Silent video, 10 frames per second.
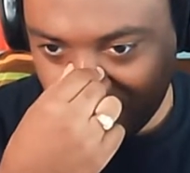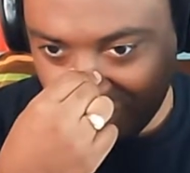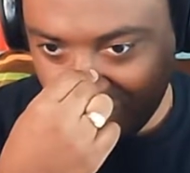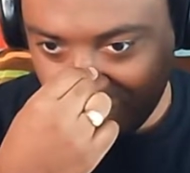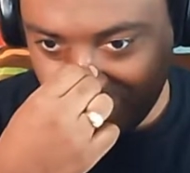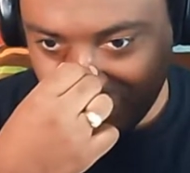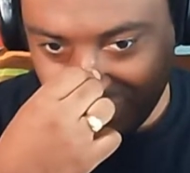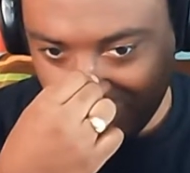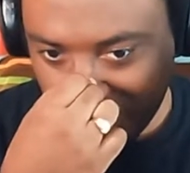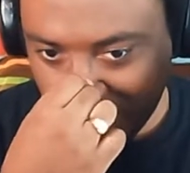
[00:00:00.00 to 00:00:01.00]
The key to
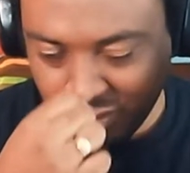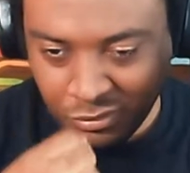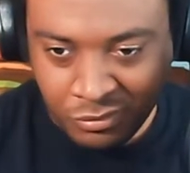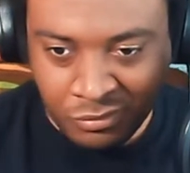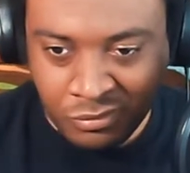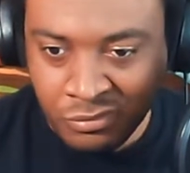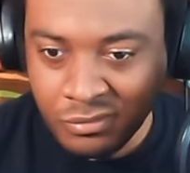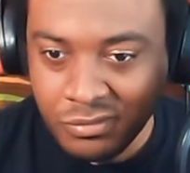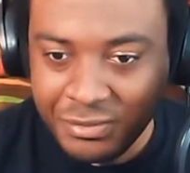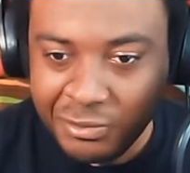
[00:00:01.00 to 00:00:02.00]
victory is how you
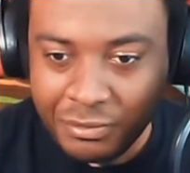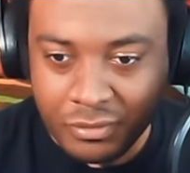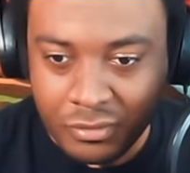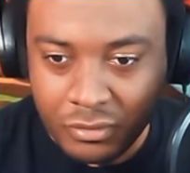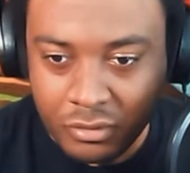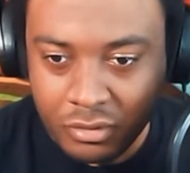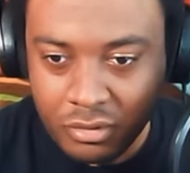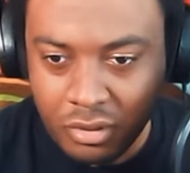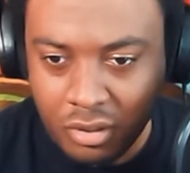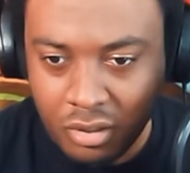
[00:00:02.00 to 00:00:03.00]
assemble your team
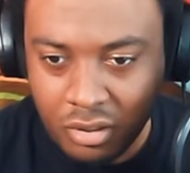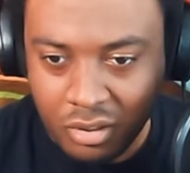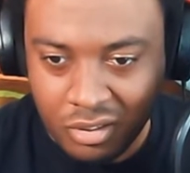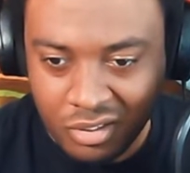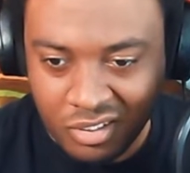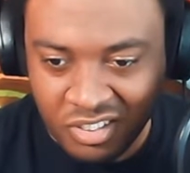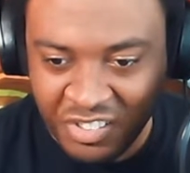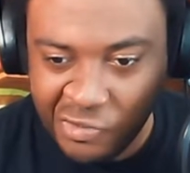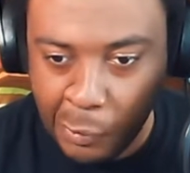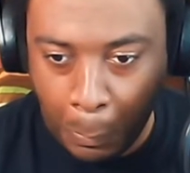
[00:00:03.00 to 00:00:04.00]
and navigate around
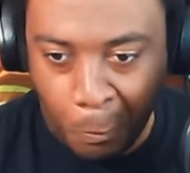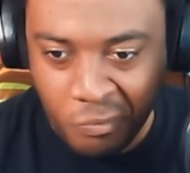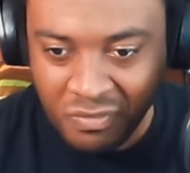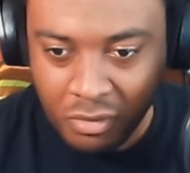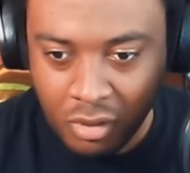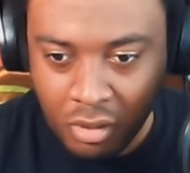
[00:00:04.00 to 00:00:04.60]
the battlefield.